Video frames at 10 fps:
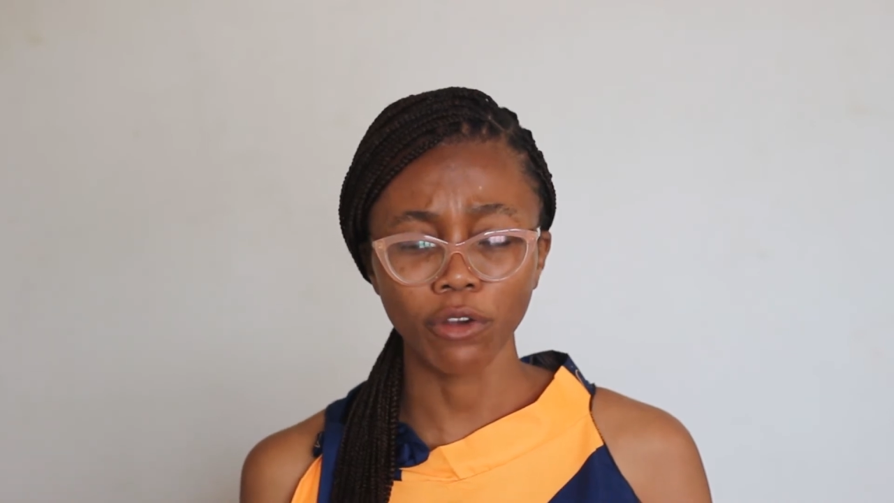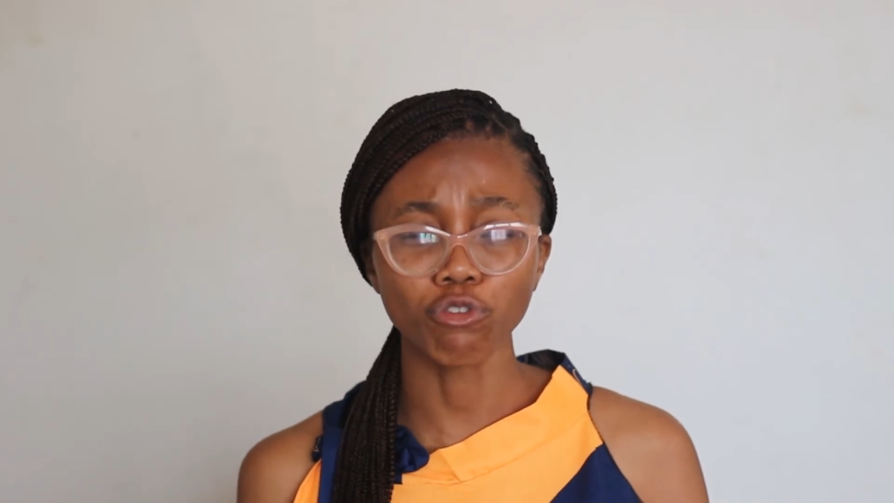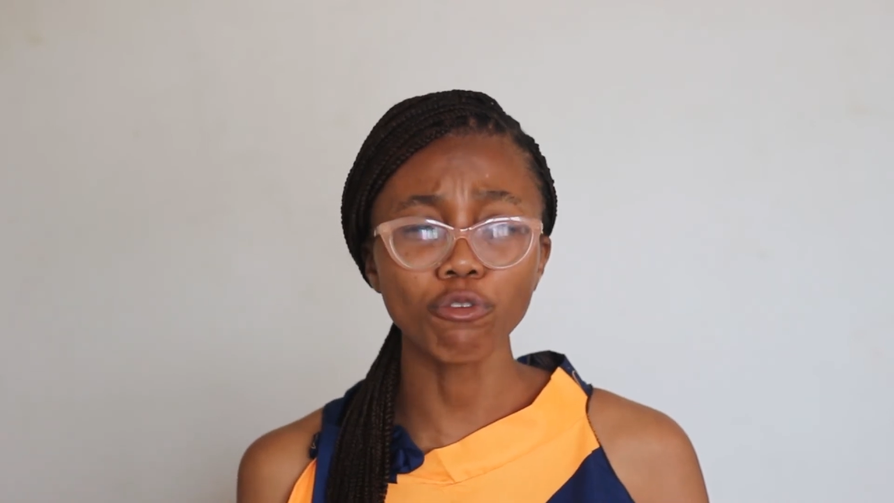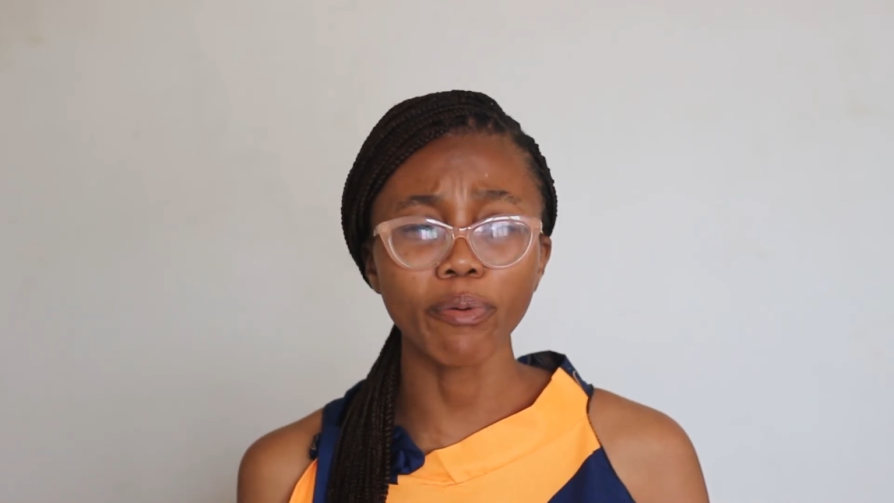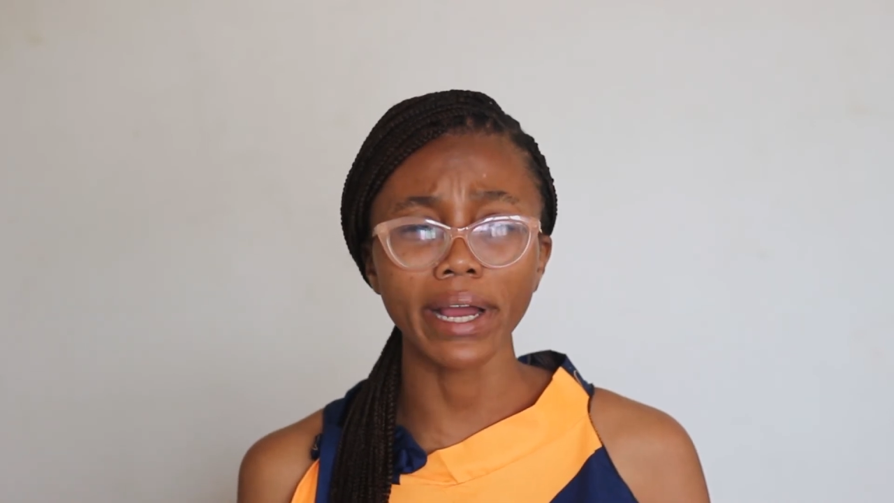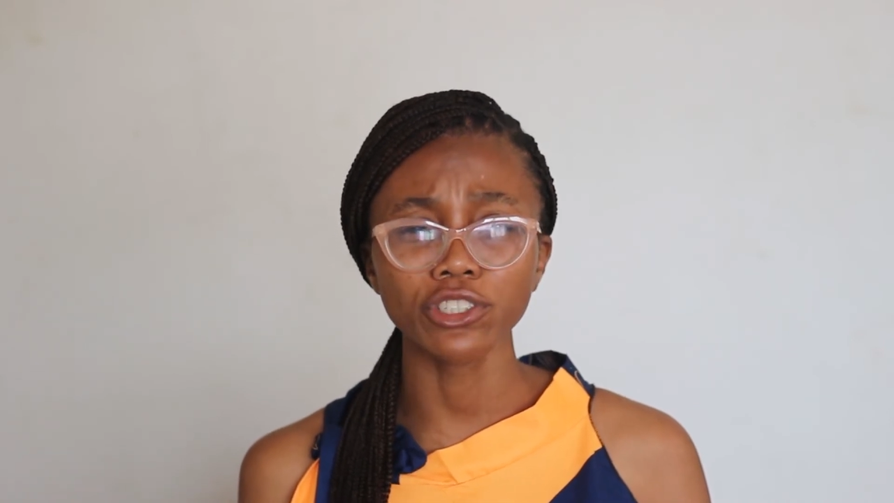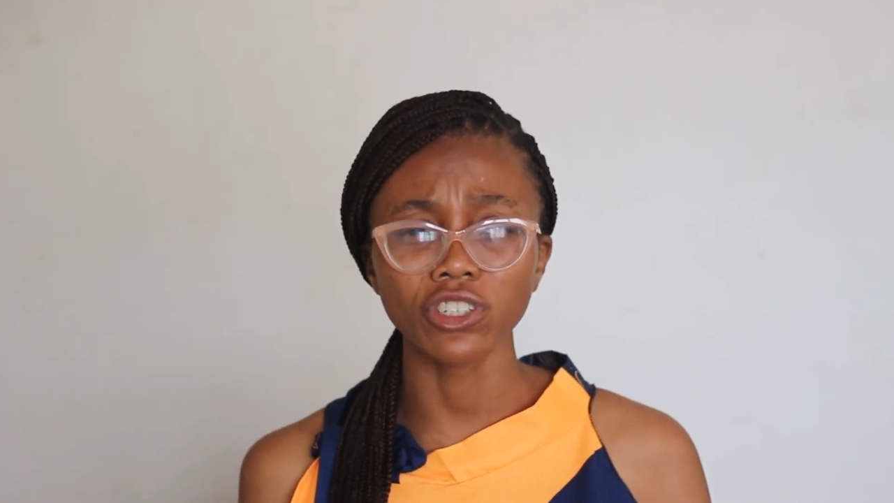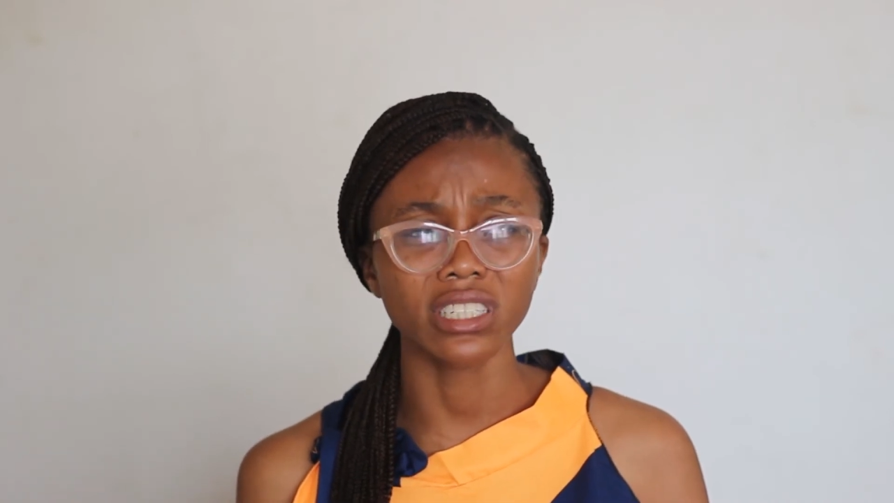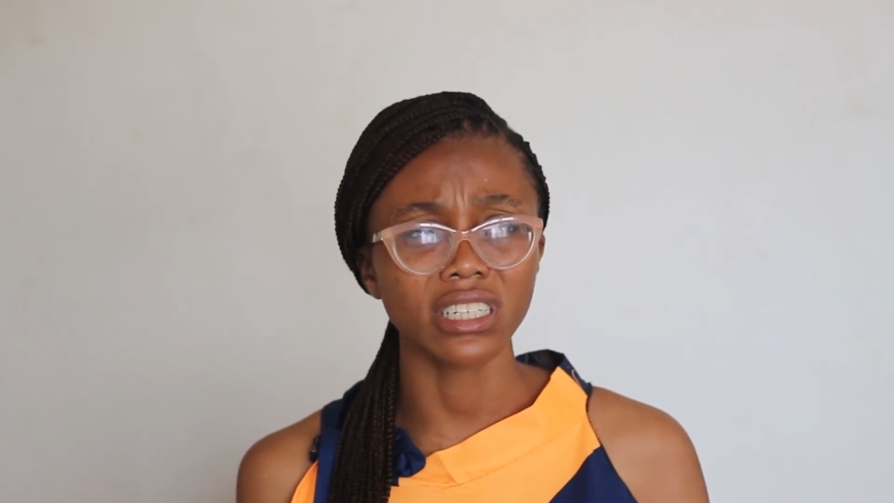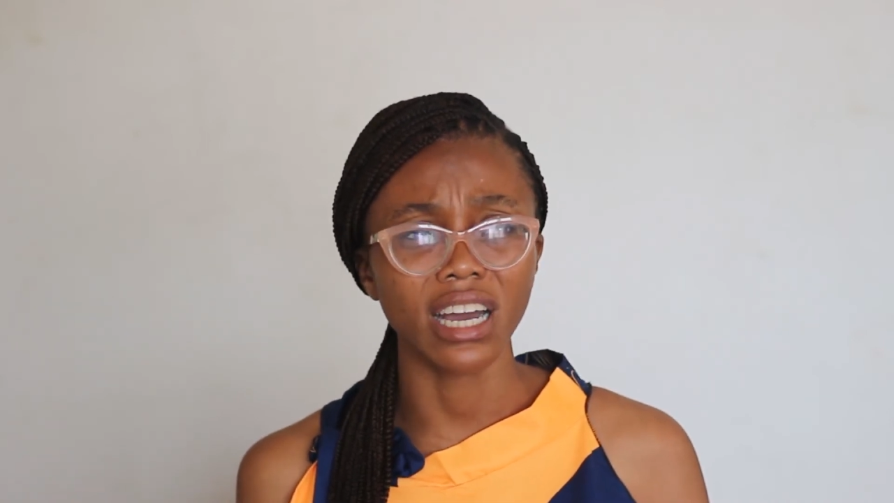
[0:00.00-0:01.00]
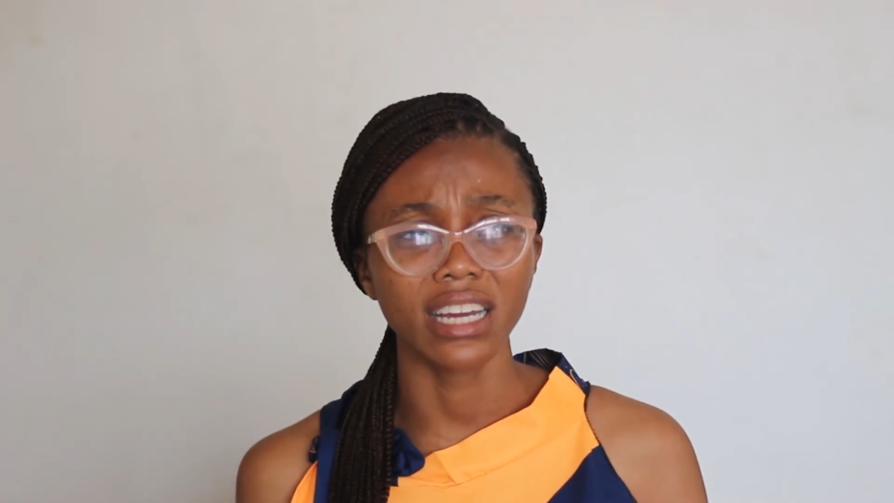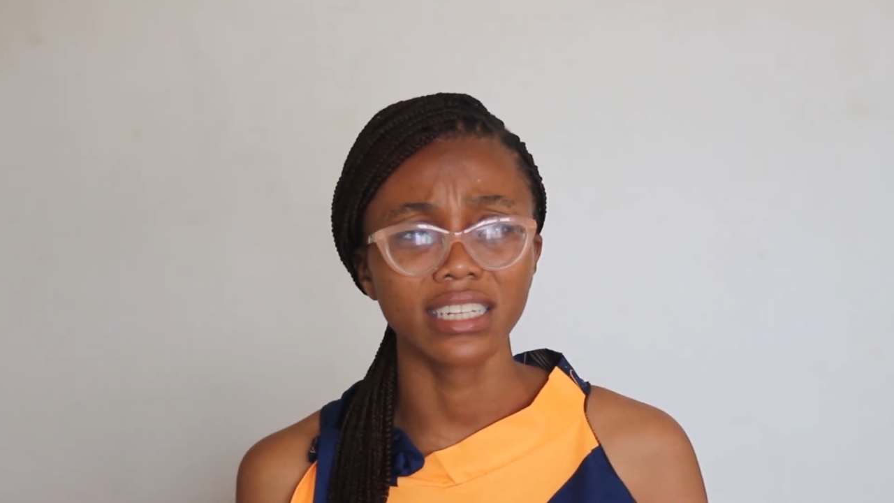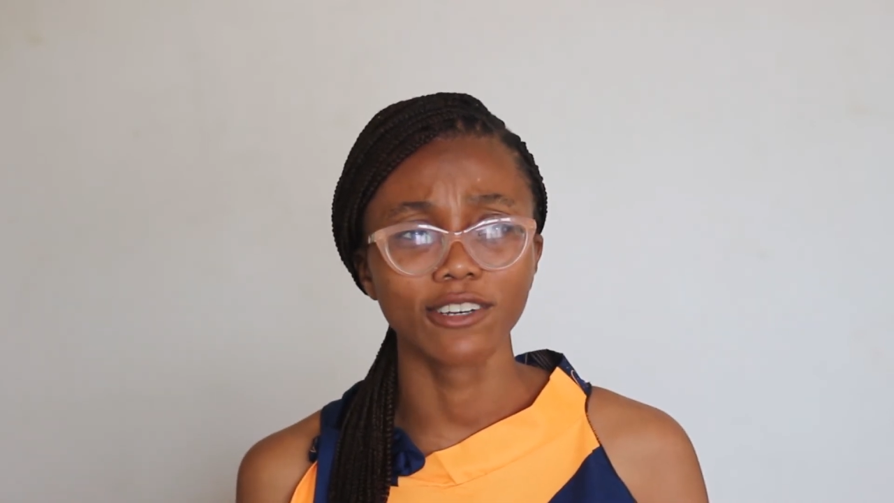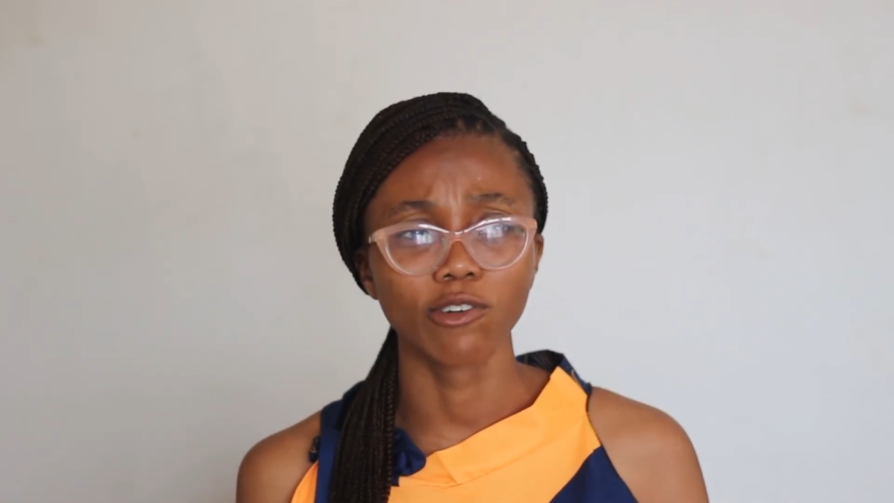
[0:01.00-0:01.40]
group I joined, and it